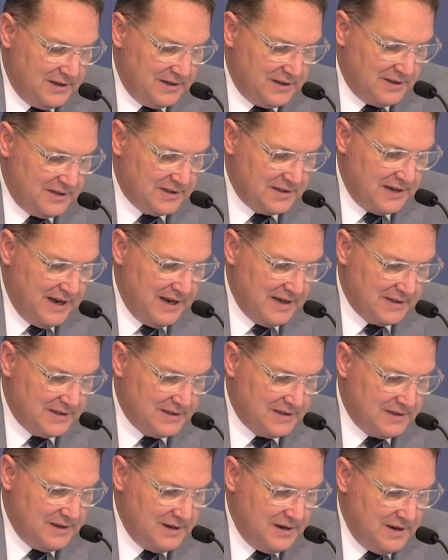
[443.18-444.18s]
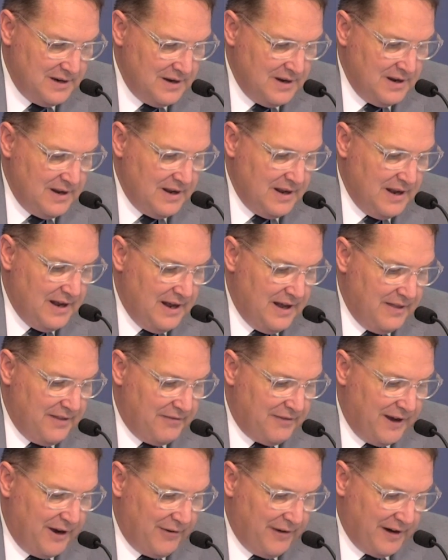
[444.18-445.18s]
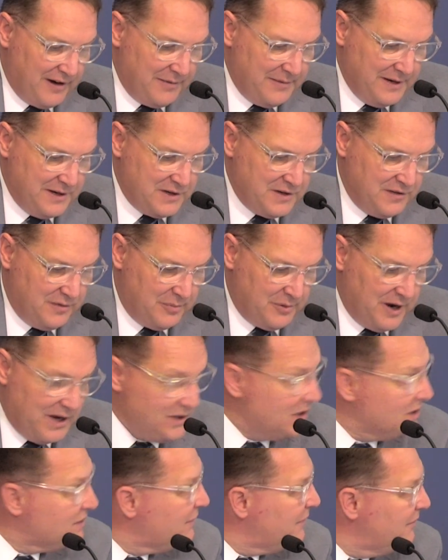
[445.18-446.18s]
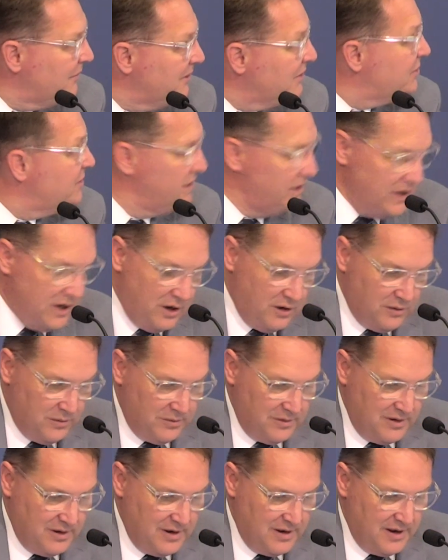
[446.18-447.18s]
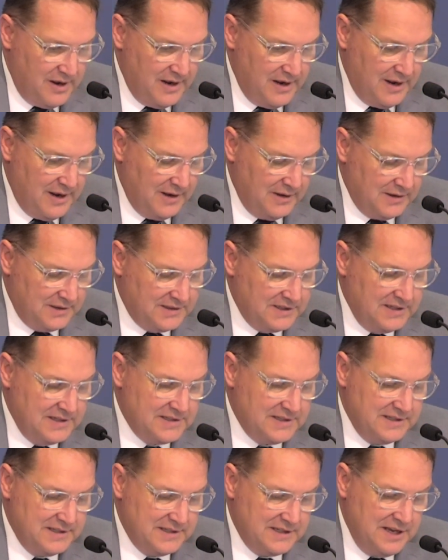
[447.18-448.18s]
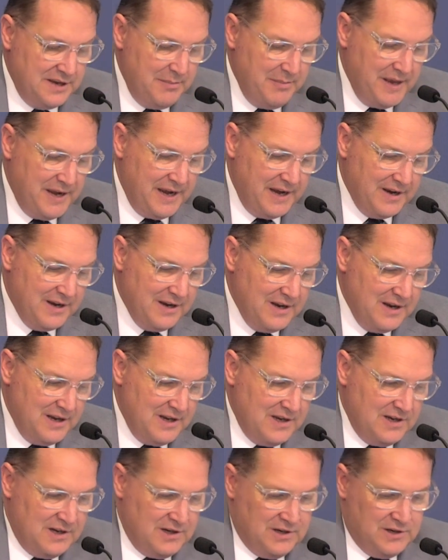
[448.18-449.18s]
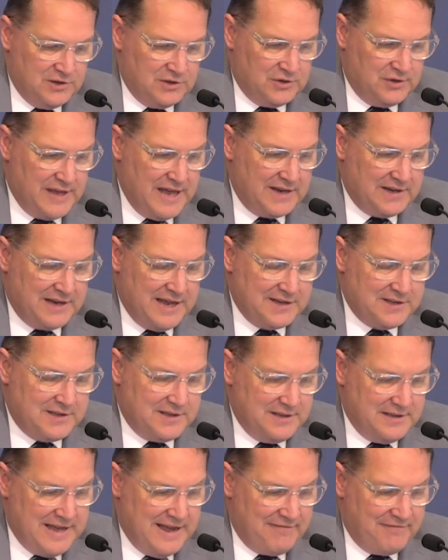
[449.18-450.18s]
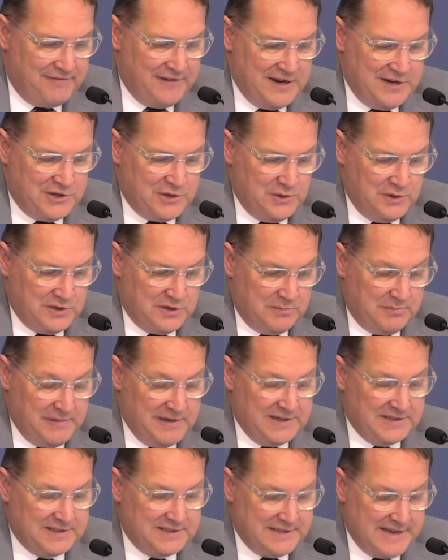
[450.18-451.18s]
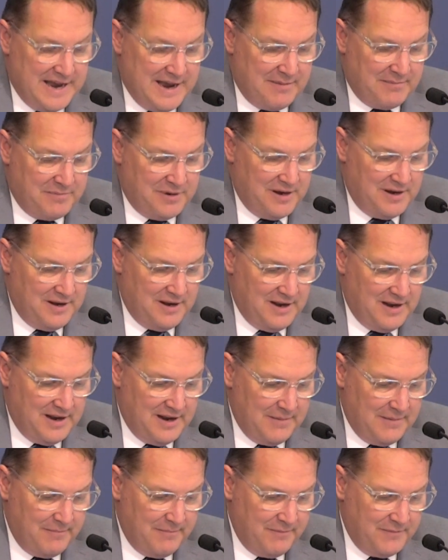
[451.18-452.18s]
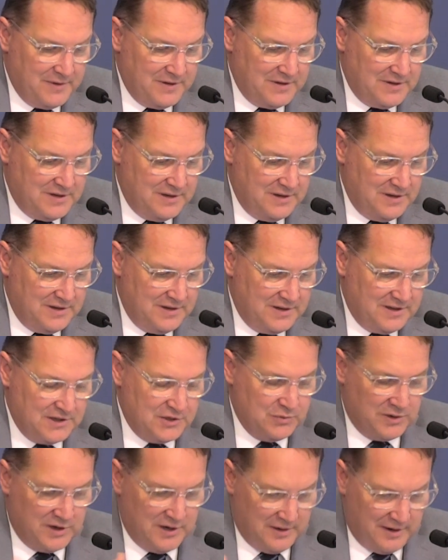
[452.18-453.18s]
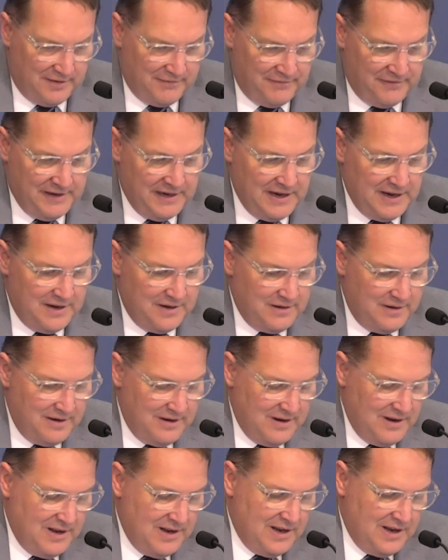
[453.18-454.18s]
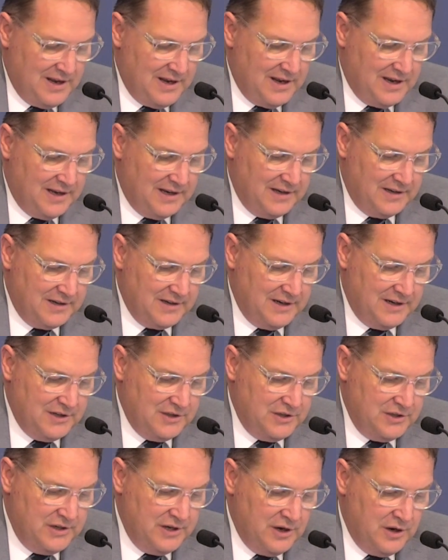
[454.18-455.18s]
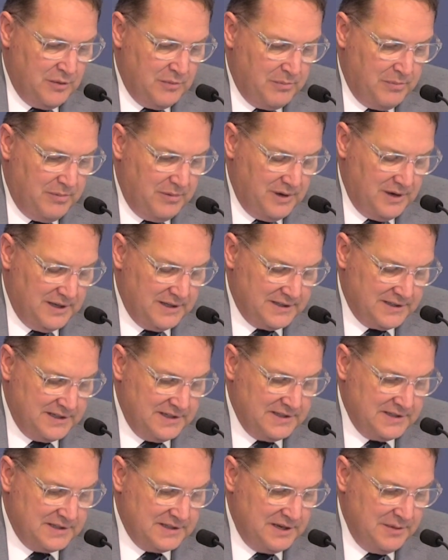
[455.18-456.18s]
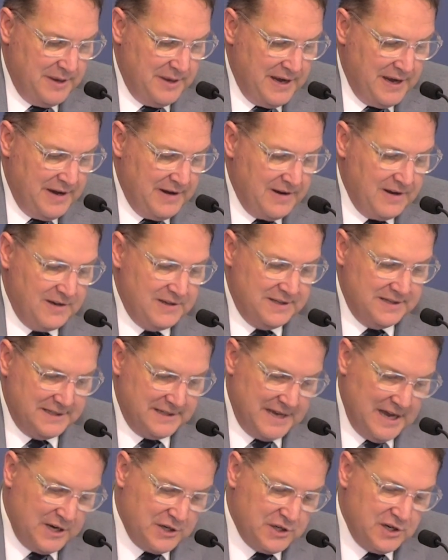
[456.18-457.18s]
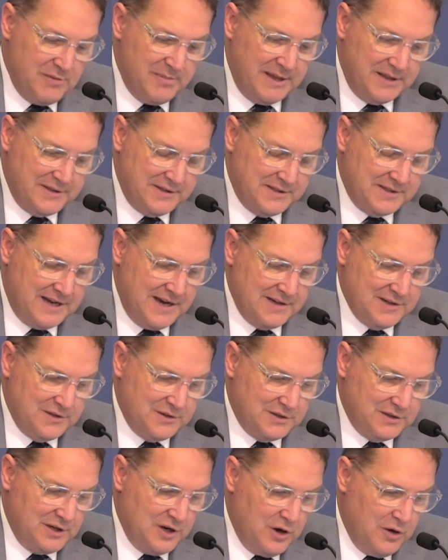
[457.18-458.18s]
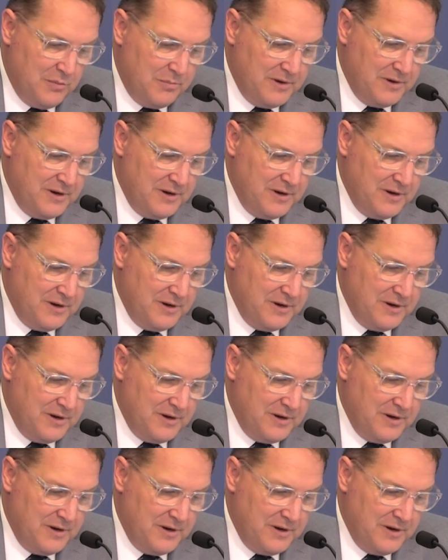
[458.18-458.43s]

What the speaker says: discuss the final recommendation of projects from the GO Citizens Committee. So that phase 2 is a big step because we're going to convene a GO Citizens Committee discussion about the size and scope,